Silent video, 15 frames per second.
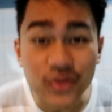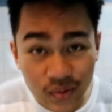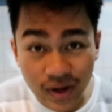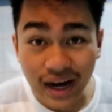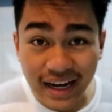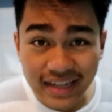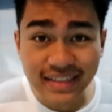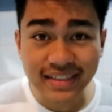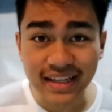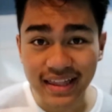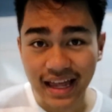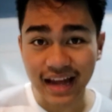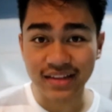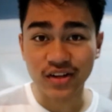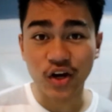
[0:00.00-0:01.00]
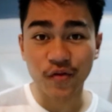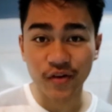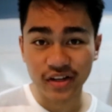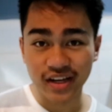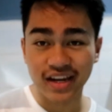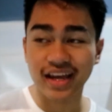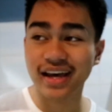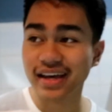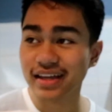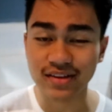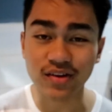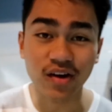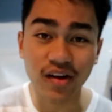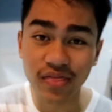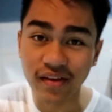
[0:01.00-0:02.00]
So guys, that's all for today. That's
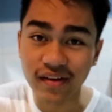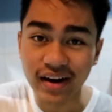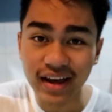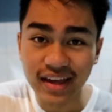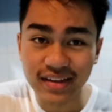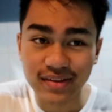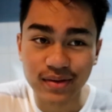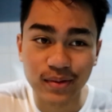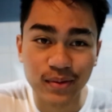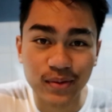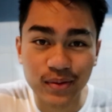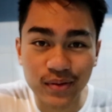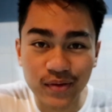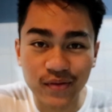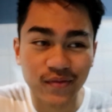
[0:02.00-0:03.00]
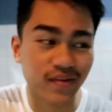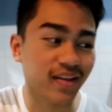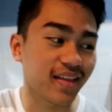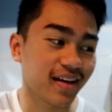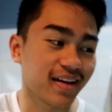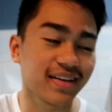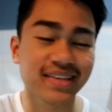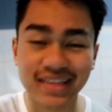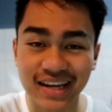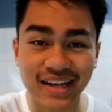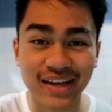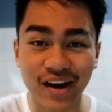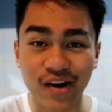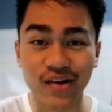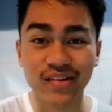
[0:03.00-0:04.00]
all there is to do for the
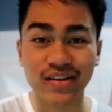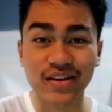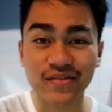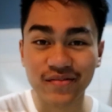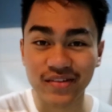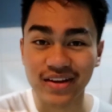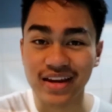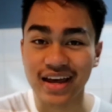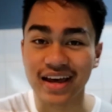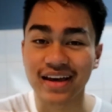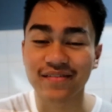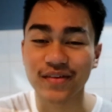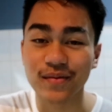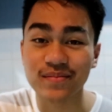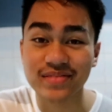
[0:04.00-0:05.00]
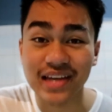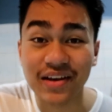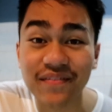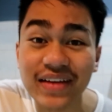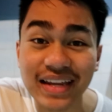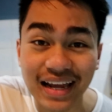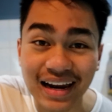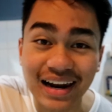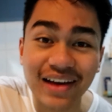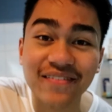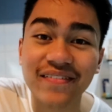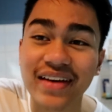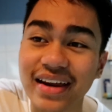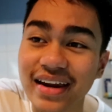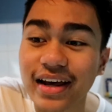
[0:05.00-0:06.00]
skincare routine today from
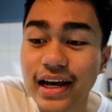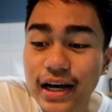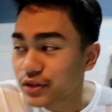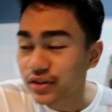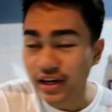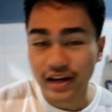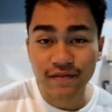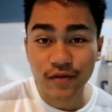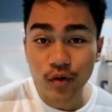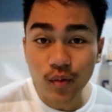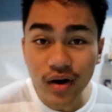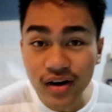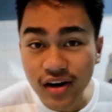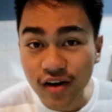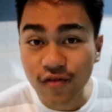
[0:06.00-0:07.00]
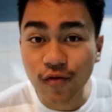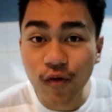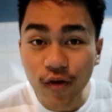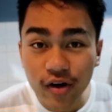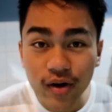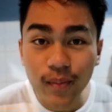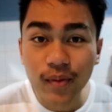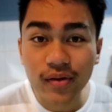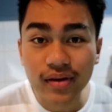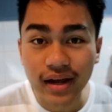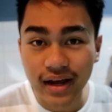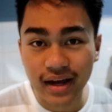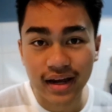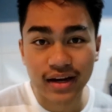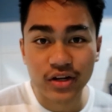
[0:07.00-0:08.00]
7-Eleven. So yeah, if you want affordable
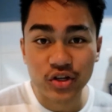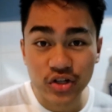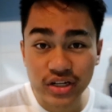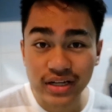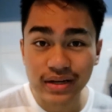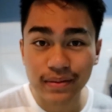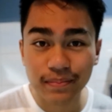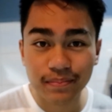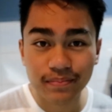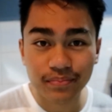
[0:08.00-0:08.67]
and cheap